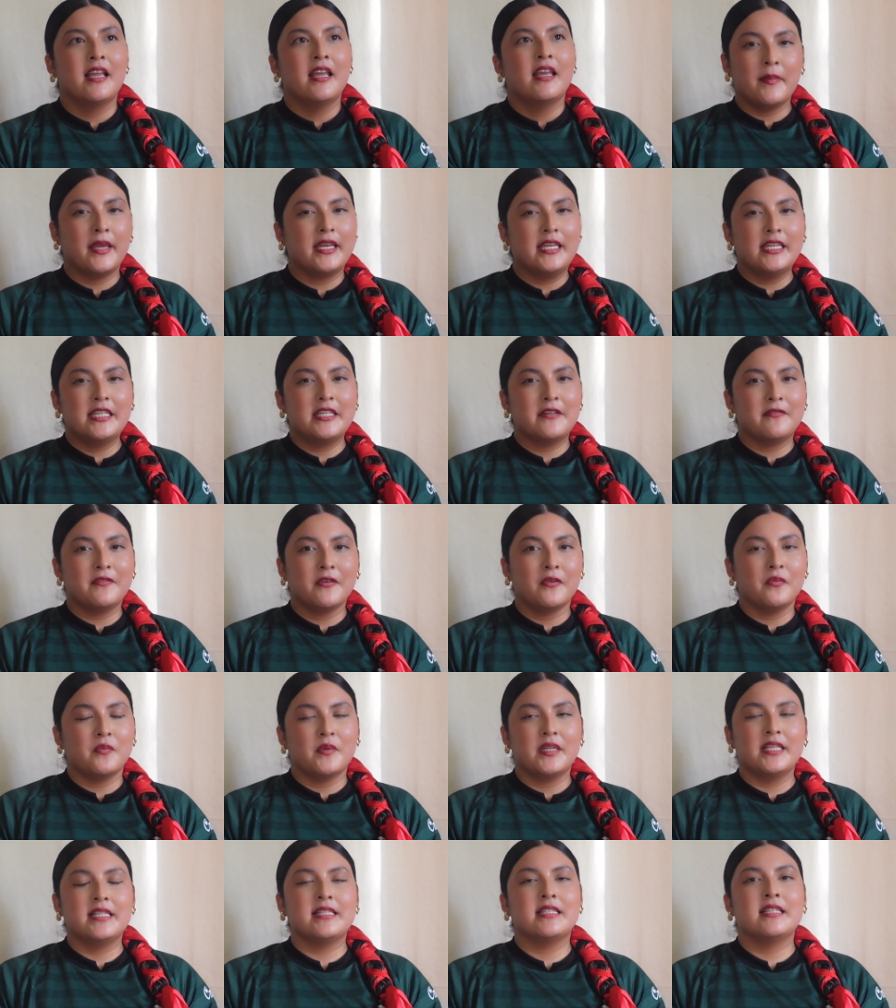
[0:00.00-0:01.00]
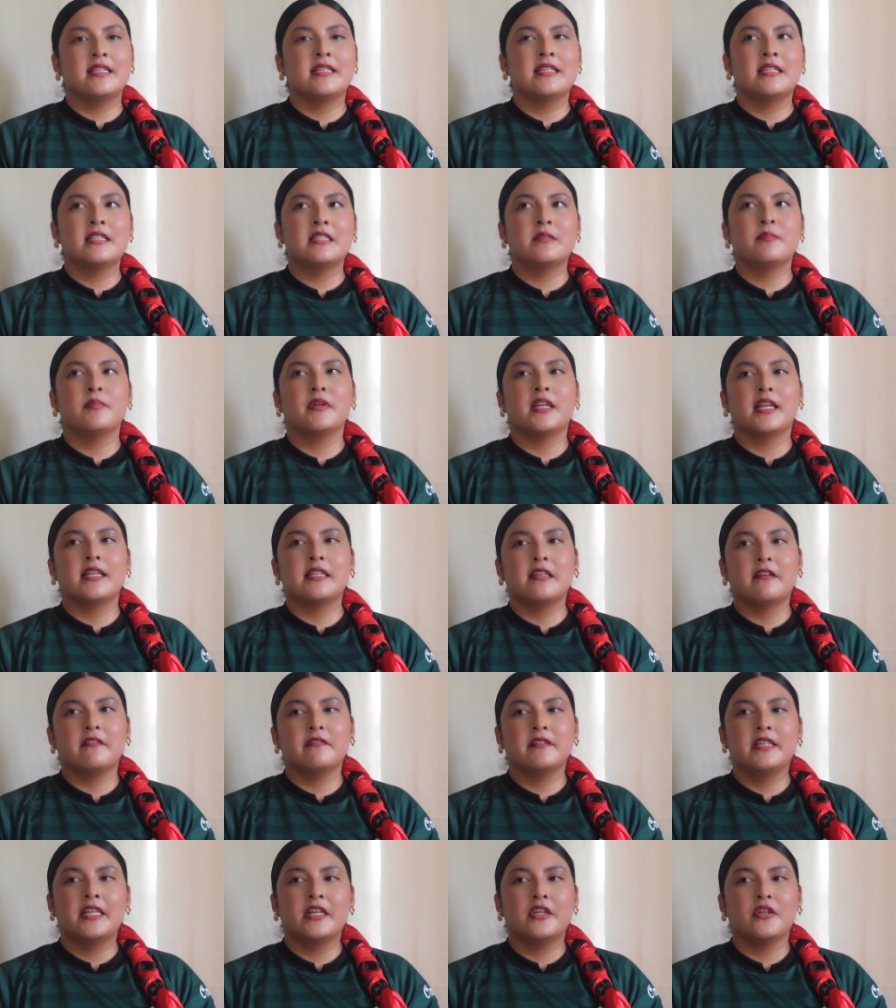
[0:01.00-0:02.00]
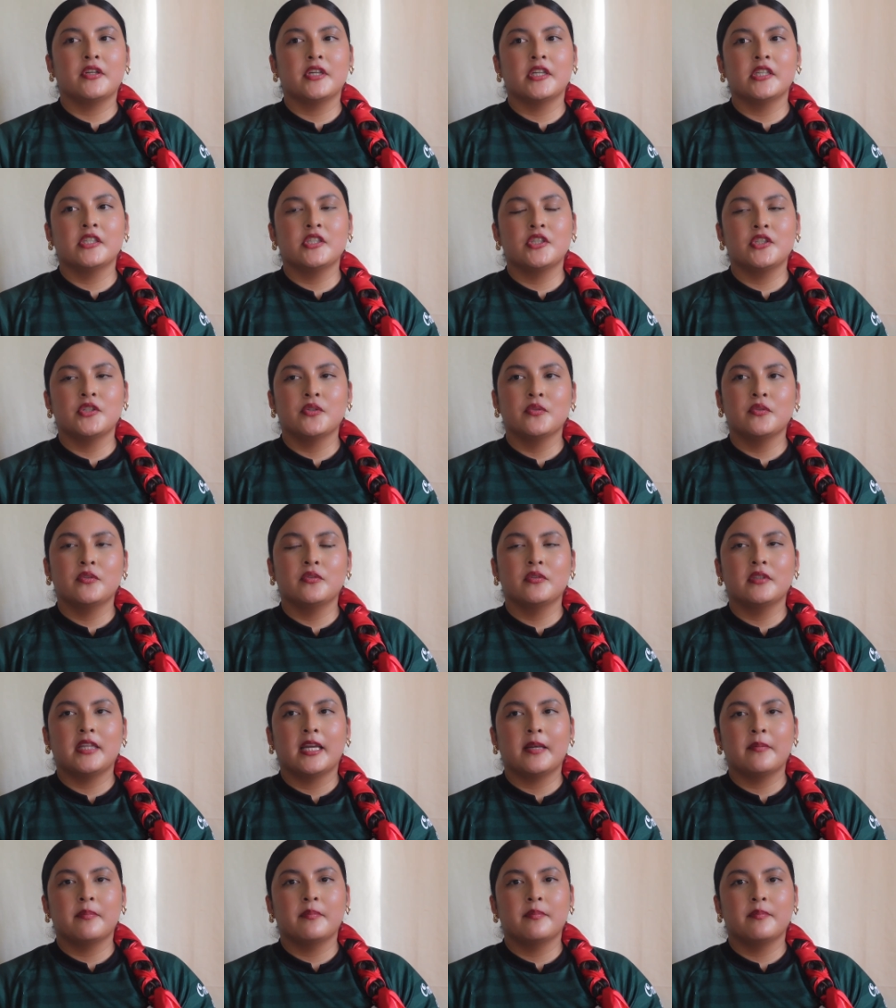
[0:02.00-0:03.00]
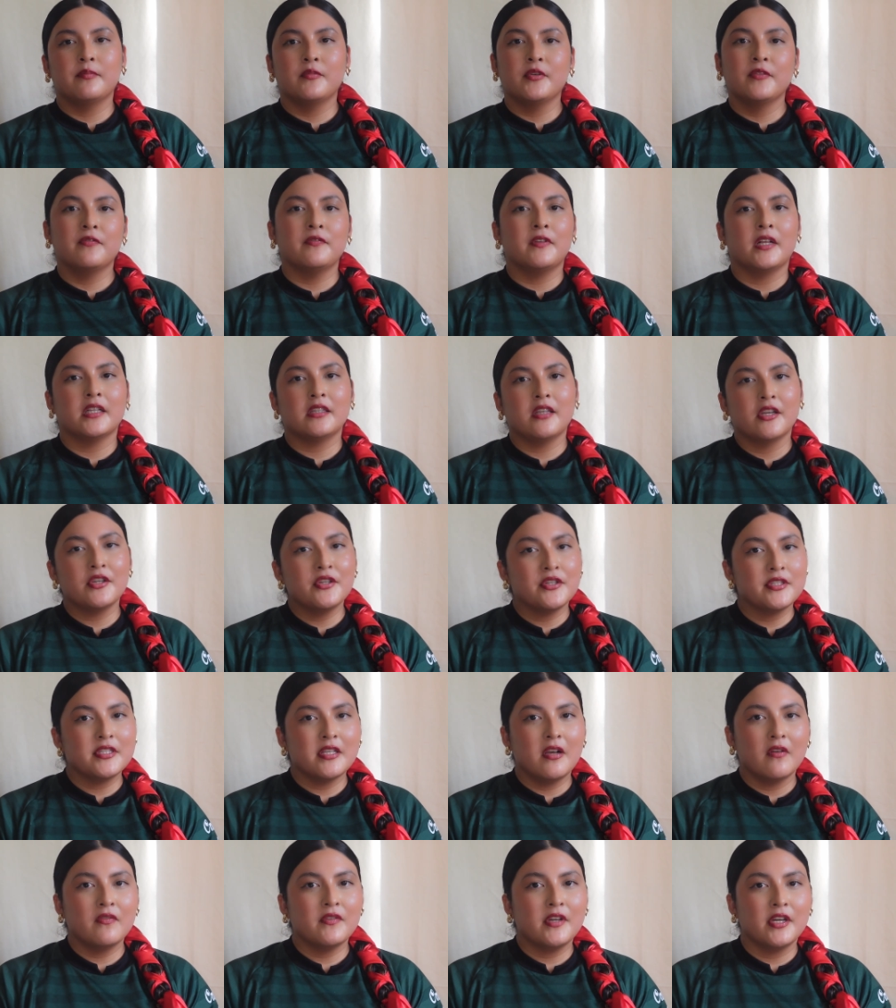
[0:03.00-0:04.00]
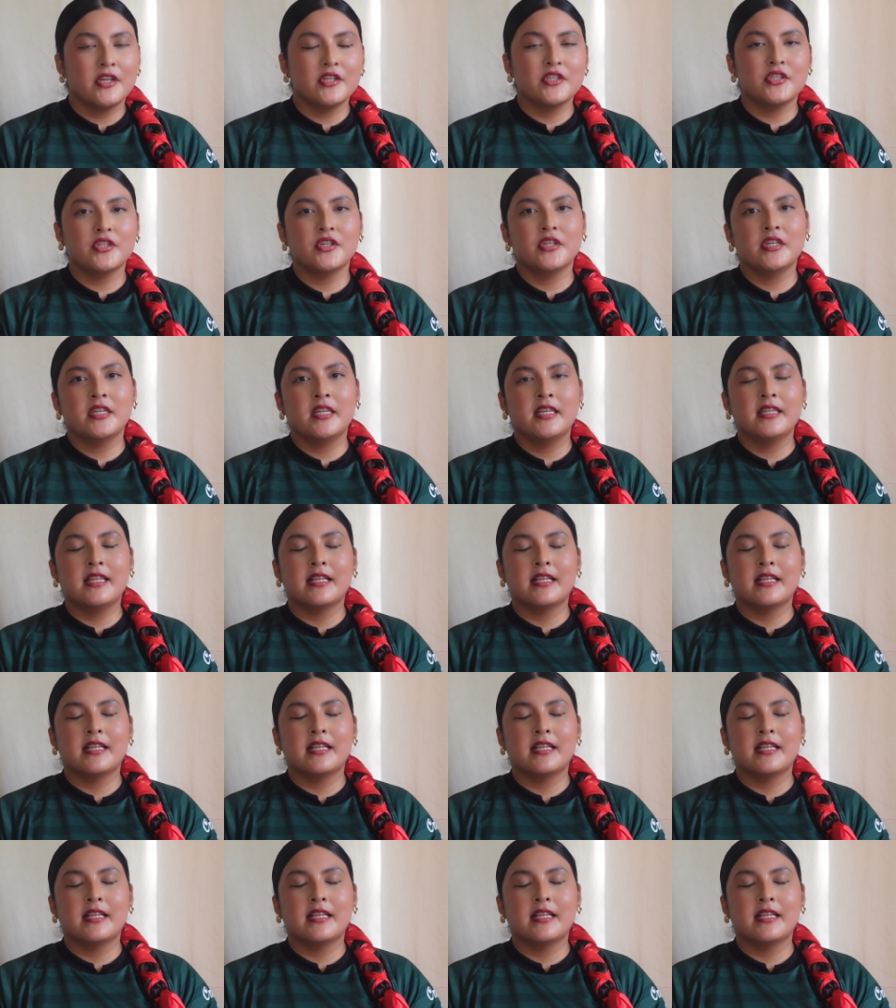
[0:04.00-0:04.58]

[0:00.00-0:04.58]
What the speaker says: many different reasons. But I definitely encourage you to like reflect on your self-care journey.